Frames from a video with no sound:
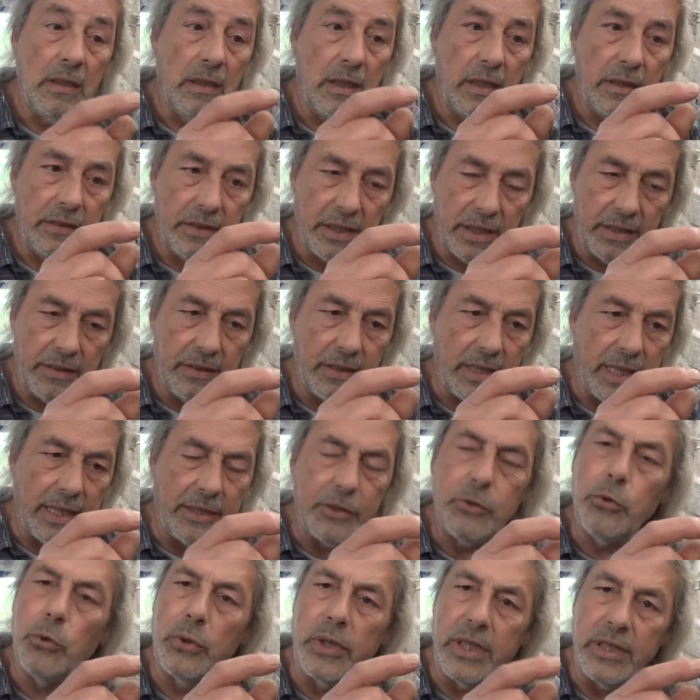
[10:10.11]
and then I
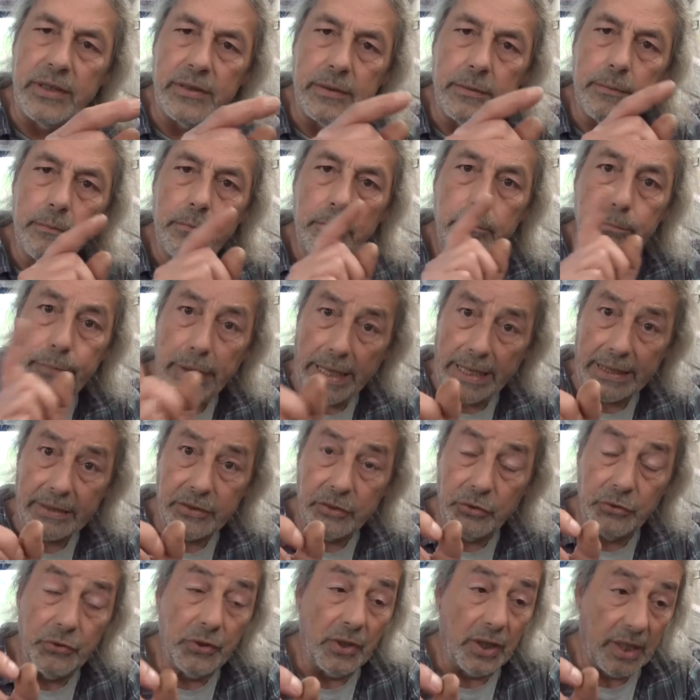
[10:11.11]
took it back
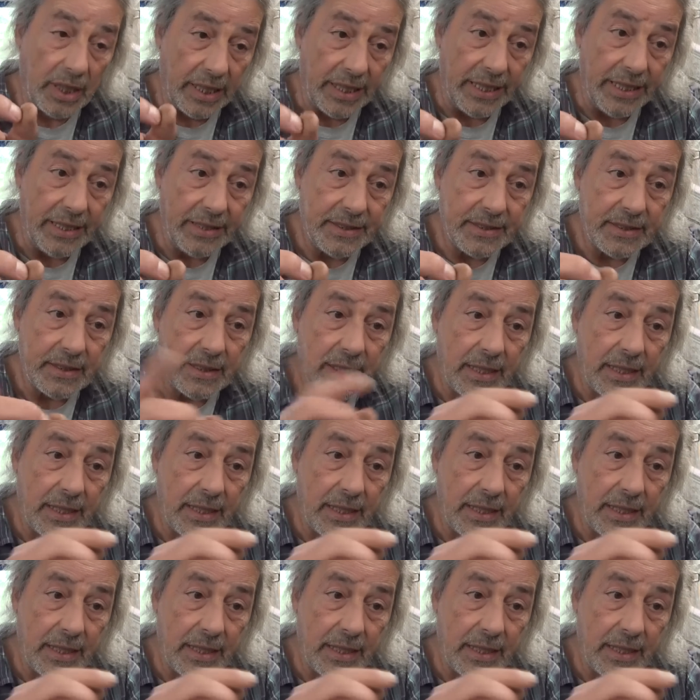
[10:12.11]
to the lathe